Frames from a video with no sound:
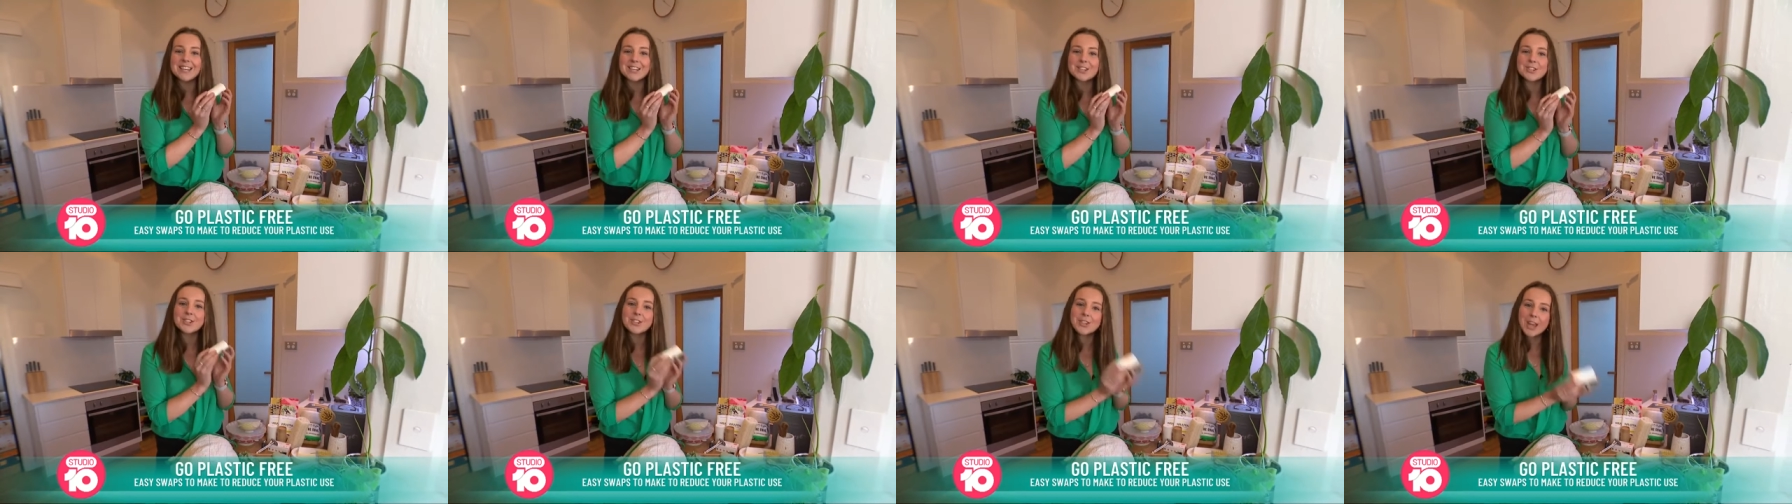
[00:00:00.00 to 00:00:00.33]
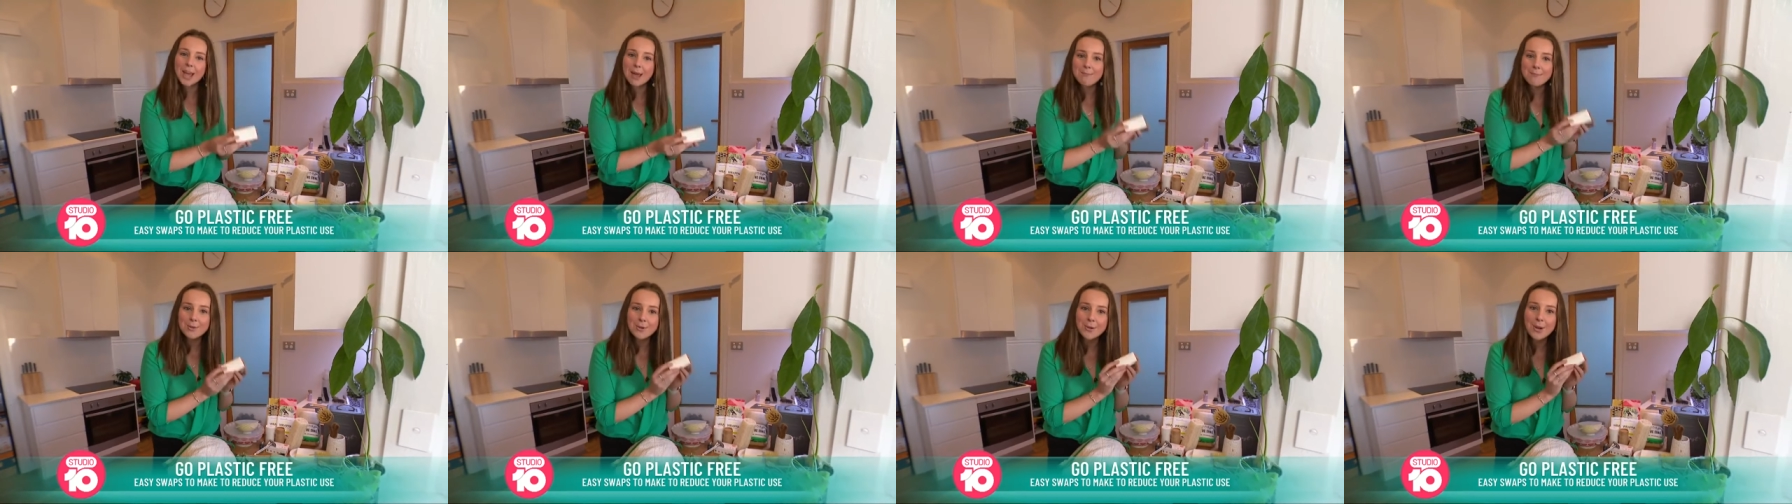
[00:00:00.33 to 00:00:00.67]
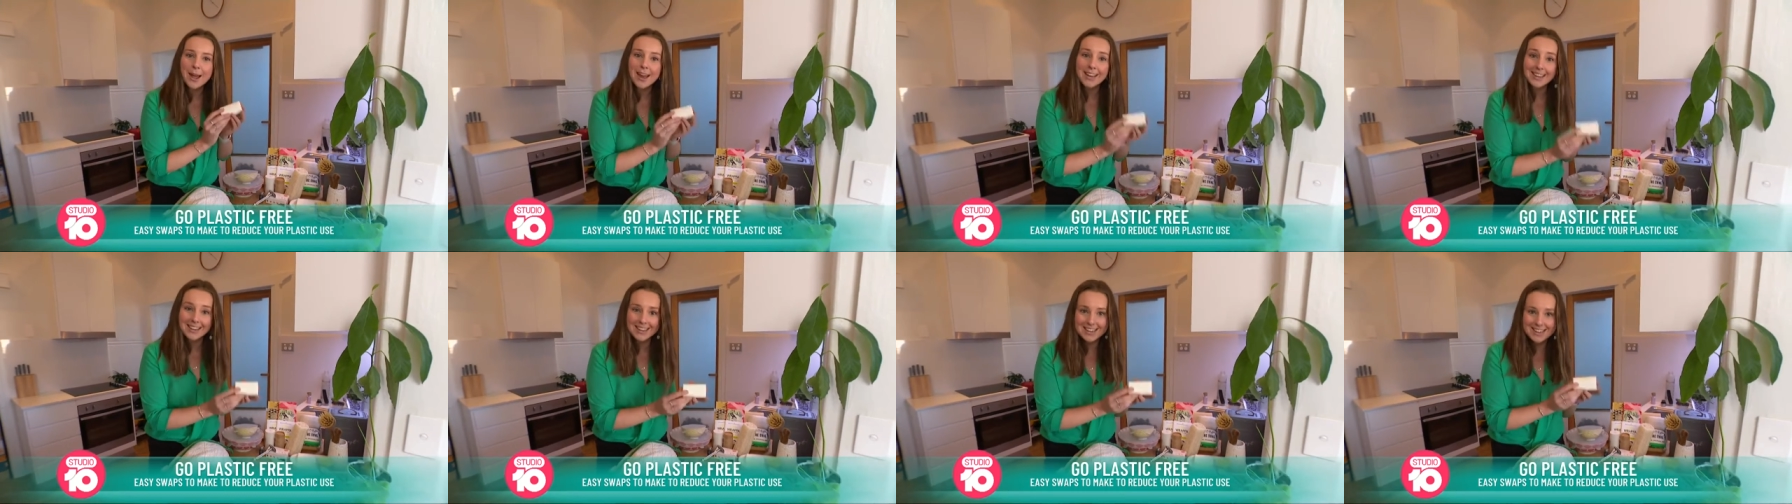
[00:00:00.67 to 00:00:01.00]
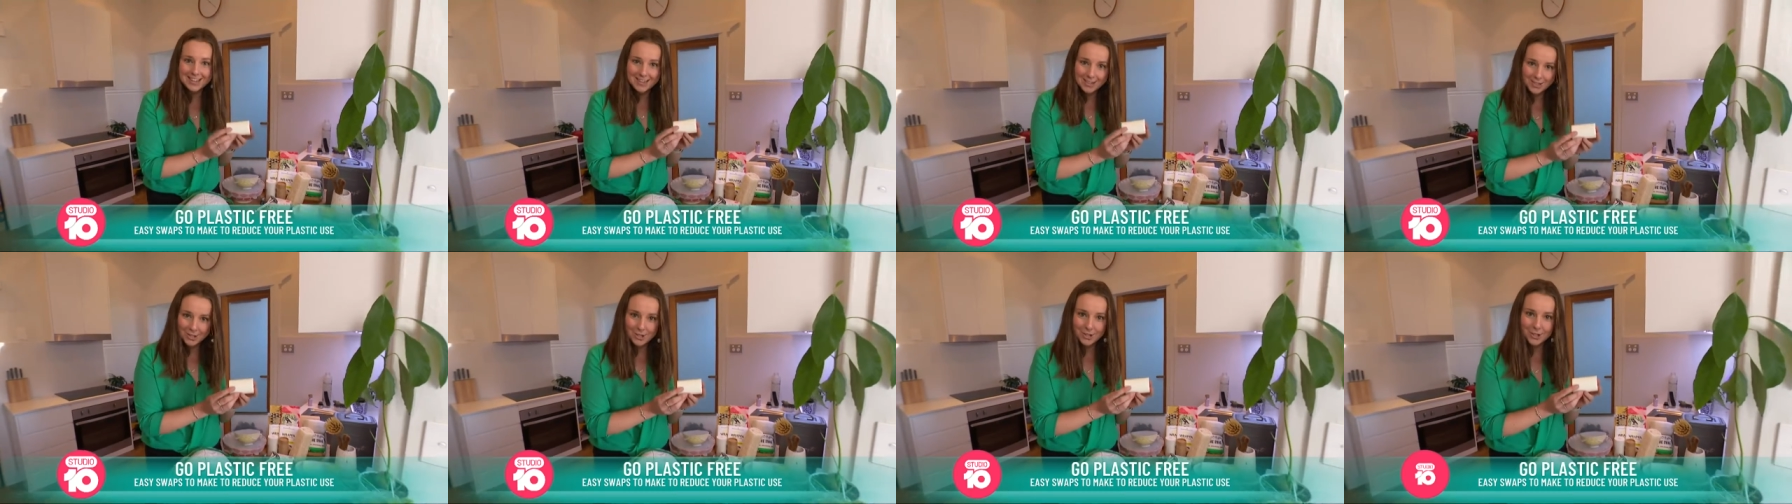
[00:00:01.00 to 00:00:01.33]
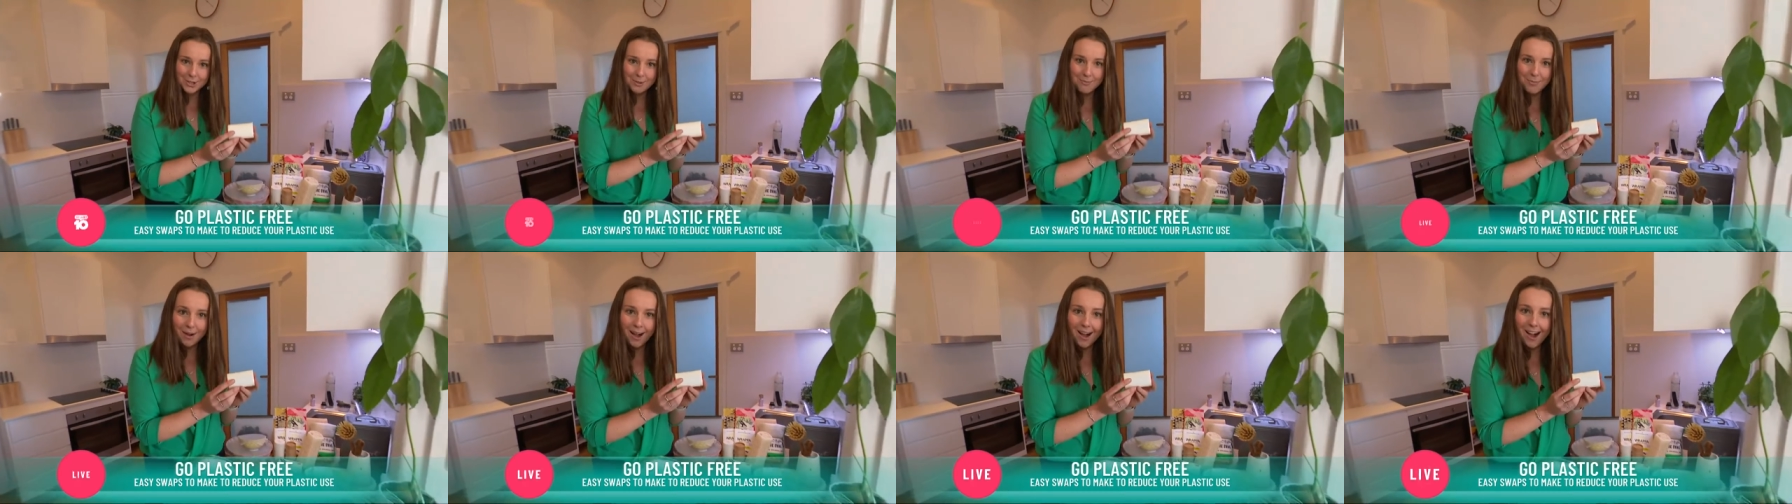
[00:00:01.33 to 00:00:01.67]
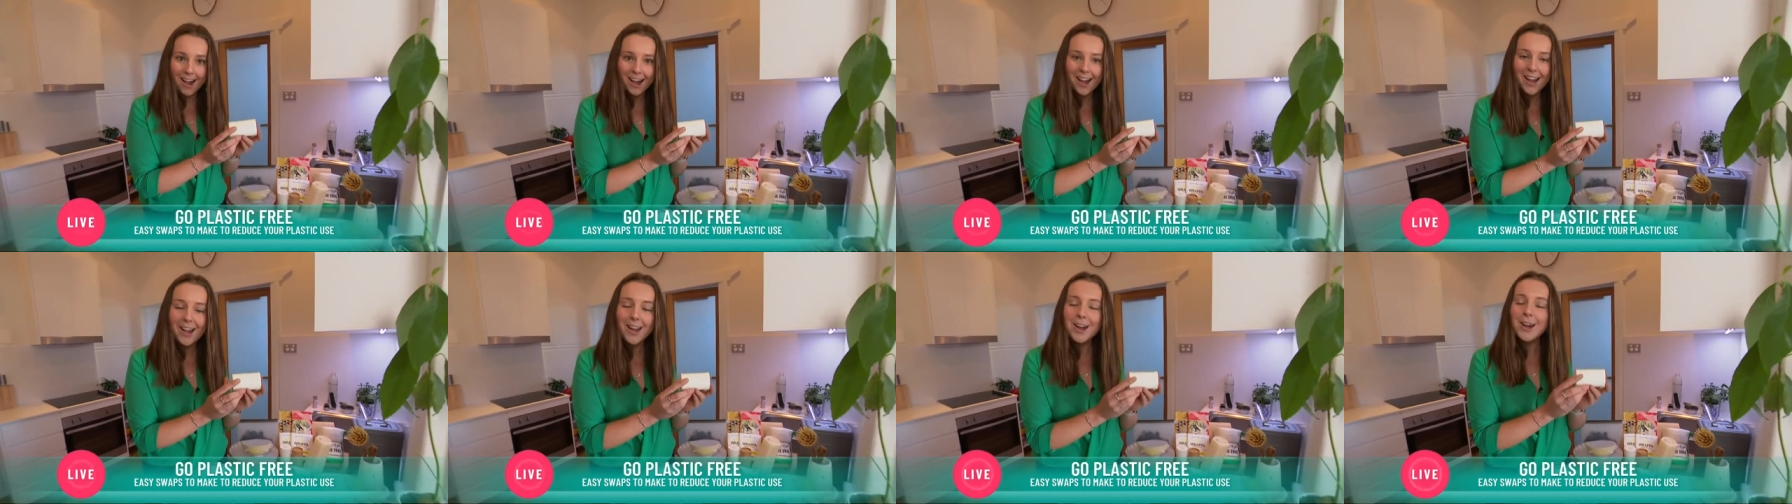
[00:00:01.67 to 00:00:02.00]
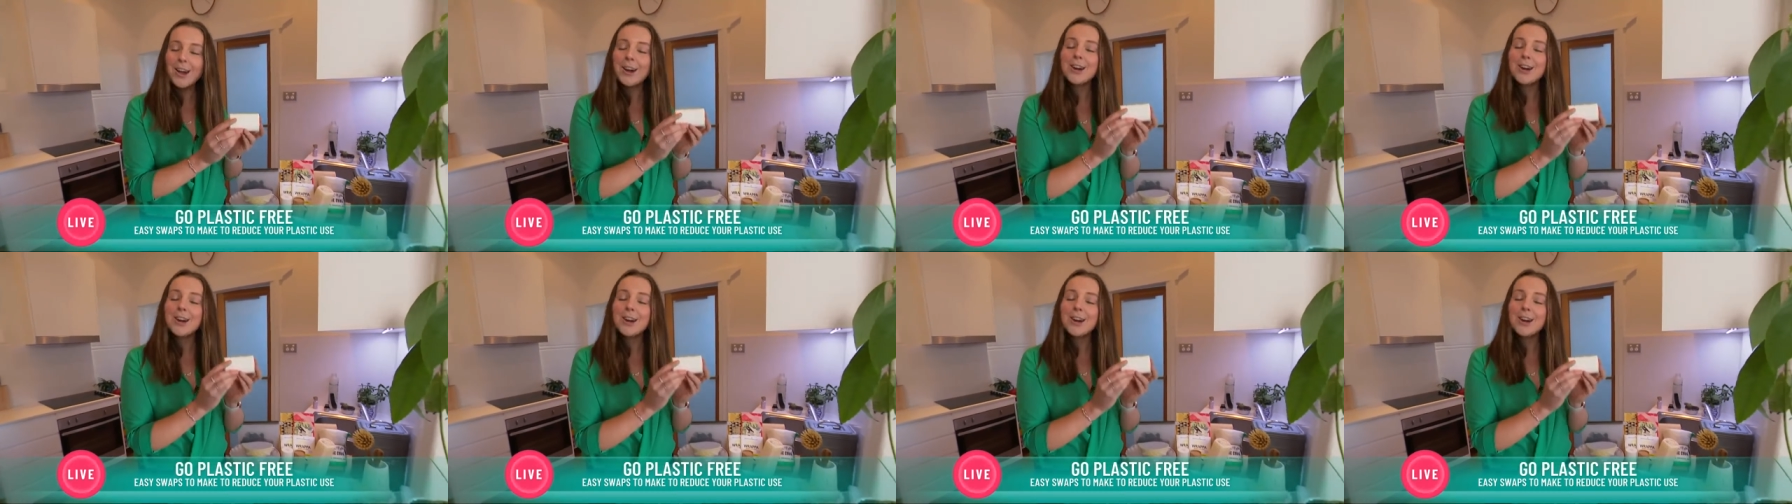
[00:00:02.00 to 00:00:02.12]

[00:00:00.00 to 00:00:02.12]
a shampoo and conditioner bar.